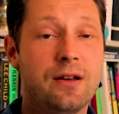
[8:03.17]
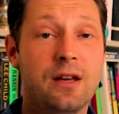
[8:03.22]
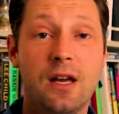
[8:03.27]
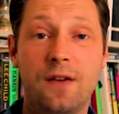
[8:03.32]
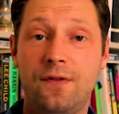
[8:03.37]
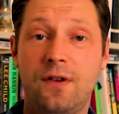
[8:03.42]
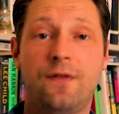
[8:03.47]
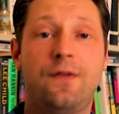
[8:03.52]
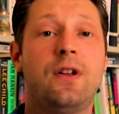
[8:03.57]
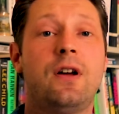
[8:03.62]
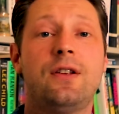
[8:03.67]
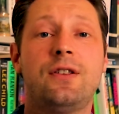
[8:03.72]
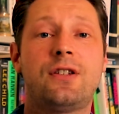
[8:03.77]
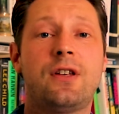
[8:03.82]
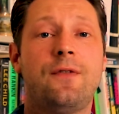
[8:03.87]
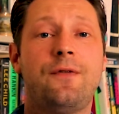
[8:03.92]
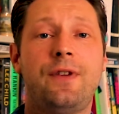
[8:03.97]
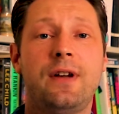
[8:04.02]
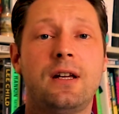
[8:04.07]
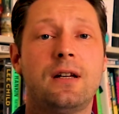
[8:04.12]
If you've learned
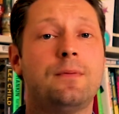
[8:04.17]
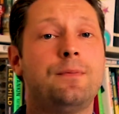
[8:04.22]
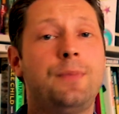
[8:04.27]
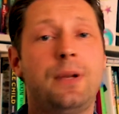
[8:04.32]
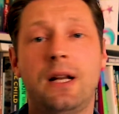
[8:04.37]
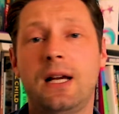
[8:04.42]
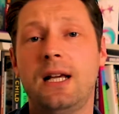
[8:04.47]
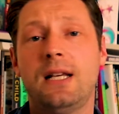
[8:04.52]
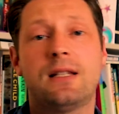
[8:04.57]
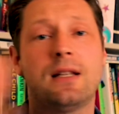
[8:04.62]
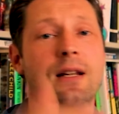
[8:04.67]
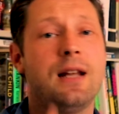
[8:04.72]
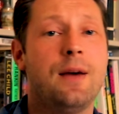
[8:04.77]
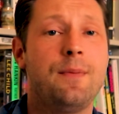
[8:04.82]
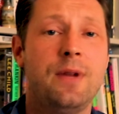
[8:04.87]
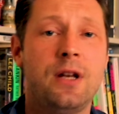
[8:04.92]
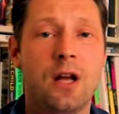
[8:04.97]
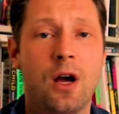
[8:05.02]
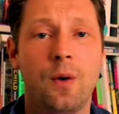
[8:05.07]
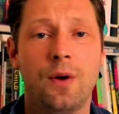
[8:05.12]
something, please
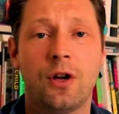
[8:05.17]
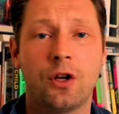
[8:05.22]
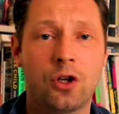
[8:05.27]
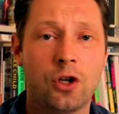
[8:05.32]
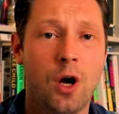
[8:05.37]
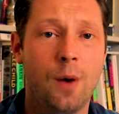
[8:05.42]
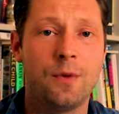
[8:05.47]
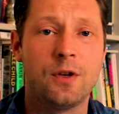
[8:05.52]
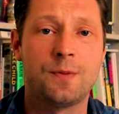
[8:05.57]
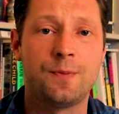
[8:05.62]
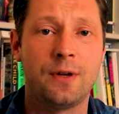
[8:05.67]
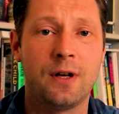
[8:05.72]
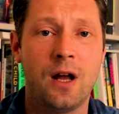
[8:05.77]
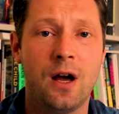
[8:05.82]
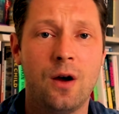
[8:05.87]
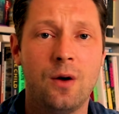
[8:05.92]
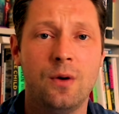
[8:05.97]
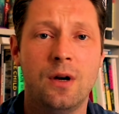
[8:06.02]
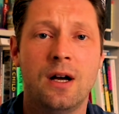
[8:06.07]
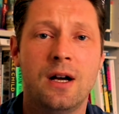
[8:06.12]
let me know in the comments
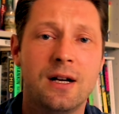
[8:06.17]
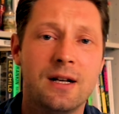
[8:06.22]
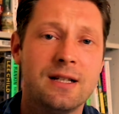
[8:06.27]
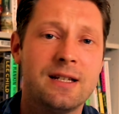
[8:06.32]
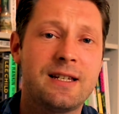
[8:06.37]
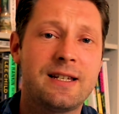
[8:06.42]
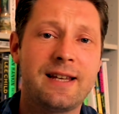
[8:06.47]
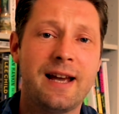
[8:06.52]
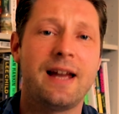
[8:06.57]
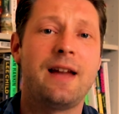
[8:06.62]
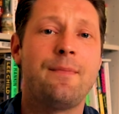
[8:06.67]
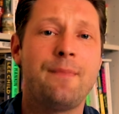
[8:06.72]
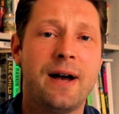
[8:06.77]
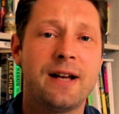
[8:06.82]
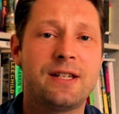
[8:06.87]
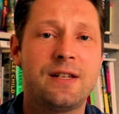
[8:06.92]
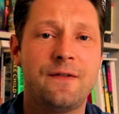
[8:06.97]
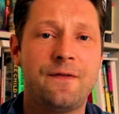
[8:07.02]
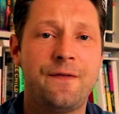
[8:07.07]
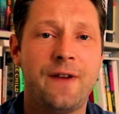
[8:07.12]
below. Say a
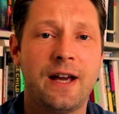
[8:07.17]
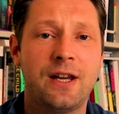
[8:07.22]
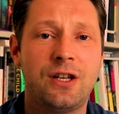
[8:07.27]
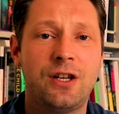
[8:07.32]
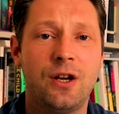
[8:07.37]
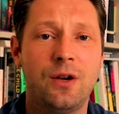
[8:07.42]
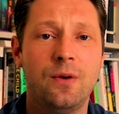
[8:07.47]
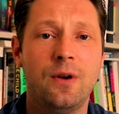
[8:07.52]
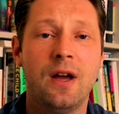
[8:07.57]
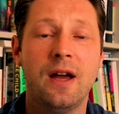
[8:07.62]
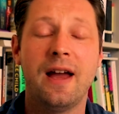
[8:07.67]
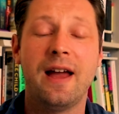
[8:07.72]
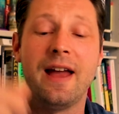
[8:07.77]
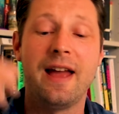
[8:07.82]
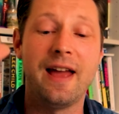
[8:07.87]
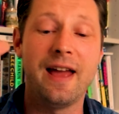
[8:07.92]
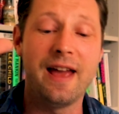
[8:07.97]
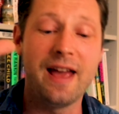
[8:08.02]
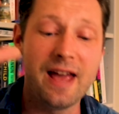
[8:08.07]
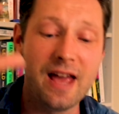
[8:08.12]
massive thank you.
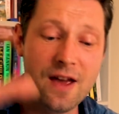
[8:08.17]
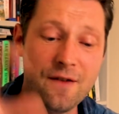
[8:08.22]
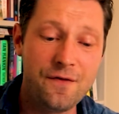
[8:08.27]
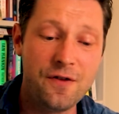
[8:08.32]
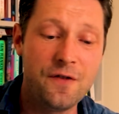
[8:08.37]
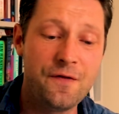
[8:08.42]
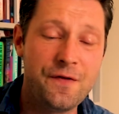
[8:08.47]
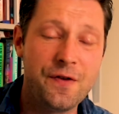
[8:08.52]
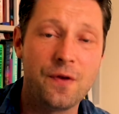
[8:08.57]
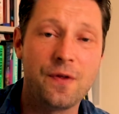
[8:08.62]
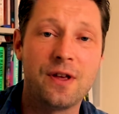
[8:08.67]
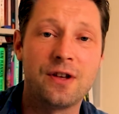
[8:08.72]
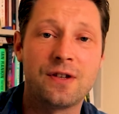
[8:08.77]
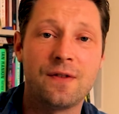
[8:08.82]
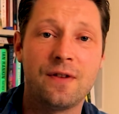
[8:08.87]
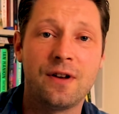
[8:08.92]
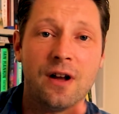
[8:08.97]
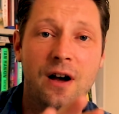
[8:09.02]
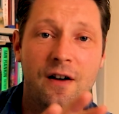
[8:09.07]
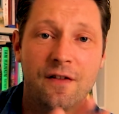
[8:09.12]
If you feel there's
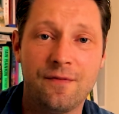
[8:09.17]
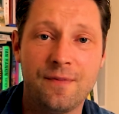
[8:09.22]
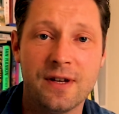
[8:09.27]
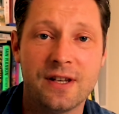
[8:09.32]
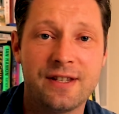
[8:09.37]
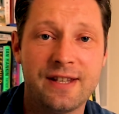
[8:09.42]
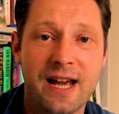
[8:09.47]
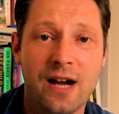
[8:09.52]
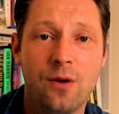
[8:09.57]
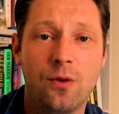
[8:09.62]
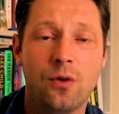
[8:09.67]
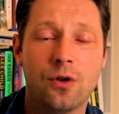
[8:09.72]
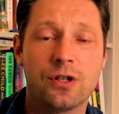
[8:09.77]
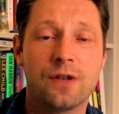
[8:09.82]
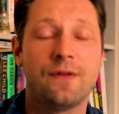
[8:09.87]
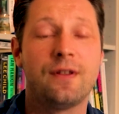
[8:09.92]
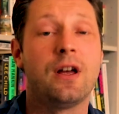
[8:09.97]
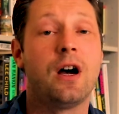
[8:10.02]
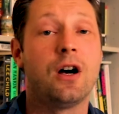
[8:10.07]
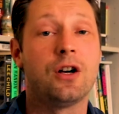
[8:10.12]
something that I've missed out or
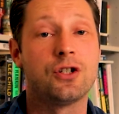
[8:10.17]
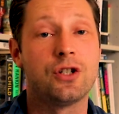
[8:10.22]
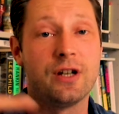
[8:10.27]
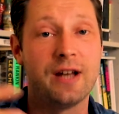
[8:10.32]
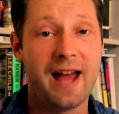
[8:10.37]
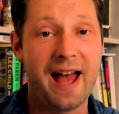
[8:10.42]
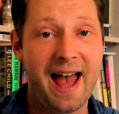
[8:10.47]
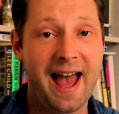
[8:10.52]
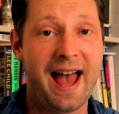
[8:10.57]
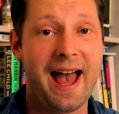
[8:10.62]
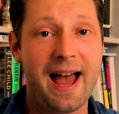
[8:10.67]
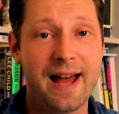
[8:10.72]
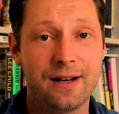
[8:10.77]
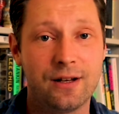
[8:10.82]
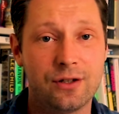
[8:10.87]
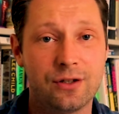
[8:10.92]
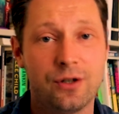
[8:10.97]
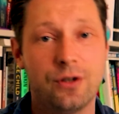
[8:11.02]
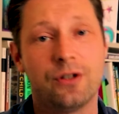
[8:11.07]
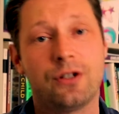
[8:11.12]
something that I should
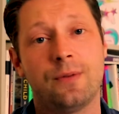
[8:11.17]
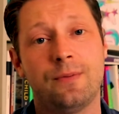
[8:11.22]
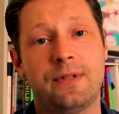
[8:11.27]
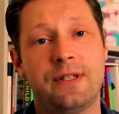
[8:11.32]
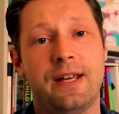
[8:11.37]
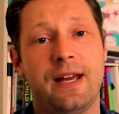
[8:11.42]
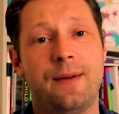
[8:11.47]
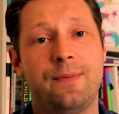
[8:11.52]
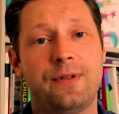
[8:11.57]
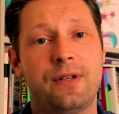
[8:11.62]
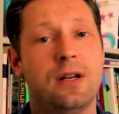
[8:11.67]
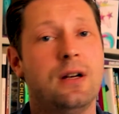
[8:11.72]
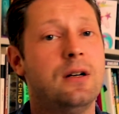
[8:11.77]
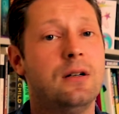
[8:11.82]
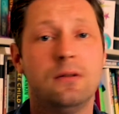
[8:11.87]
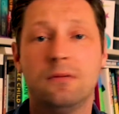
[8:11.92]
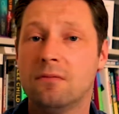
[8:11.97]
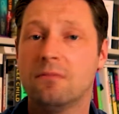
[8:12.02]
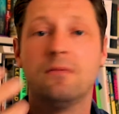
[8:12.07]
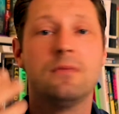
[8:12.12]
add to some tips,
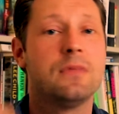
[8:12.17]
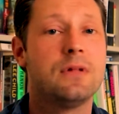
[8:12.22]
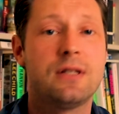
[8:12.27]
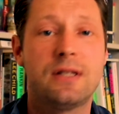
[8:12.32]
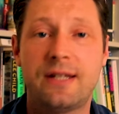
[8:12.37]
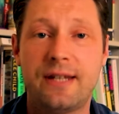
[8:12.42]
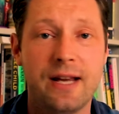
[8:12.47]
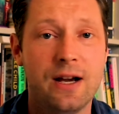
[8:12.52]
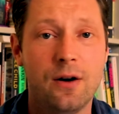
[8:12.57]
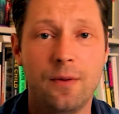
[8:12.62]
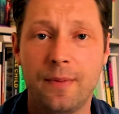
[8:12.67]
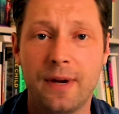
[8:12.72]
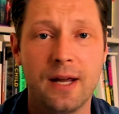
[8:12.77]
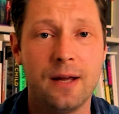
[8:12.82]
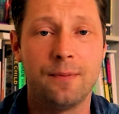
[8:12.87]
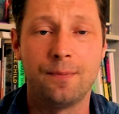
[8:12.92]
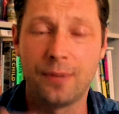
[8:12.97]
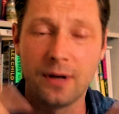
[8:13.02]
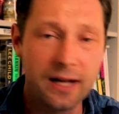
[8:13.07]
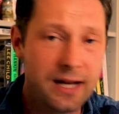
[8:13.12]
tell
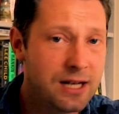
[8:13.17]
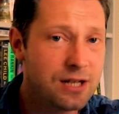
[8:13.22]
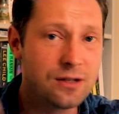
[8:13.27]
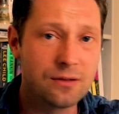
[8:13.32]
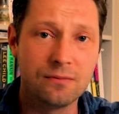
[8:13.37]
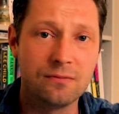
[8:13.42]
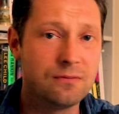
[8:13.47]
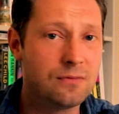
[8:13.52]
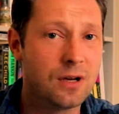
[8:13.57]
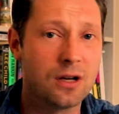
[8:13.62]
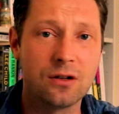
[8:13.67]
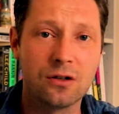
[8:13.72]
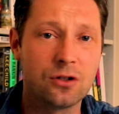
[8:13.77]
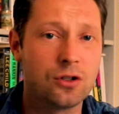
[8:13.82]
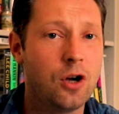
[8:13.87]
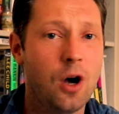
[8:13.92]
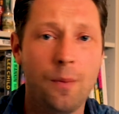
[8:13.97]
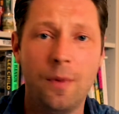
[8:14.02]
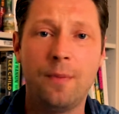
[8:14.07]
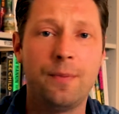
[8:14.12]
me. Please
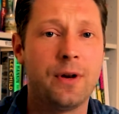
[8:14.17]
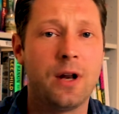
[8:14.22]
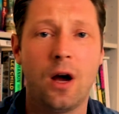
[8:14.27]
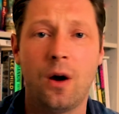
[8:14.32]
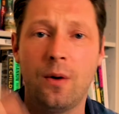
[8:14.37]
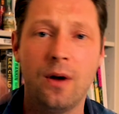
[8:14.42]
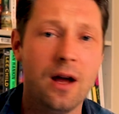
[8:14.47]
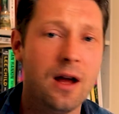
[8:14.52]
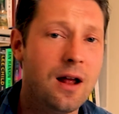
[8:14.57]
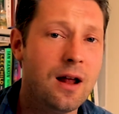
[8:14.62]
comment below.